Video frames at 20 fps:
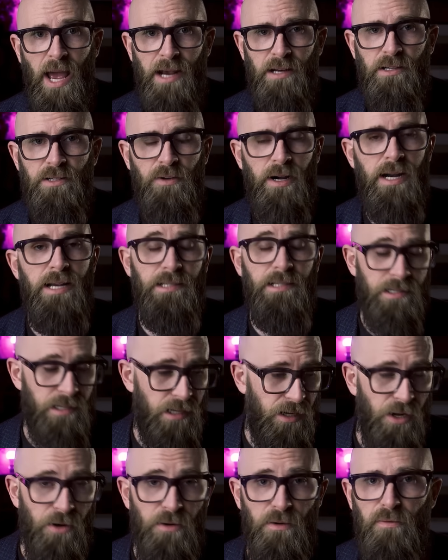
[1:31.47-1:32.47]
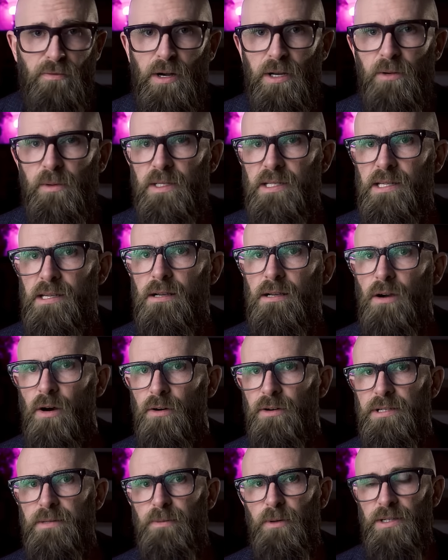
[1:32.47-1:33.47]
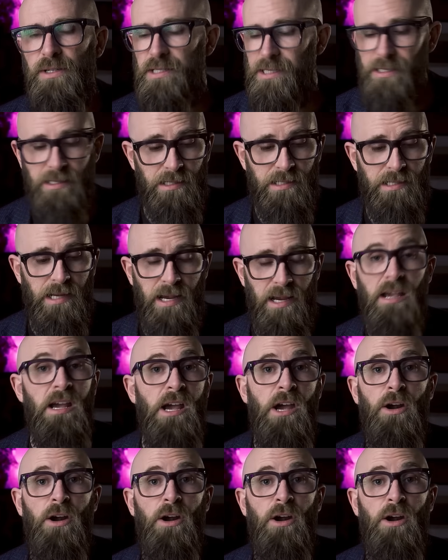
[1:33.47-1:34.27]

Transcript: X X-rays and a low frequency corresponding to, say,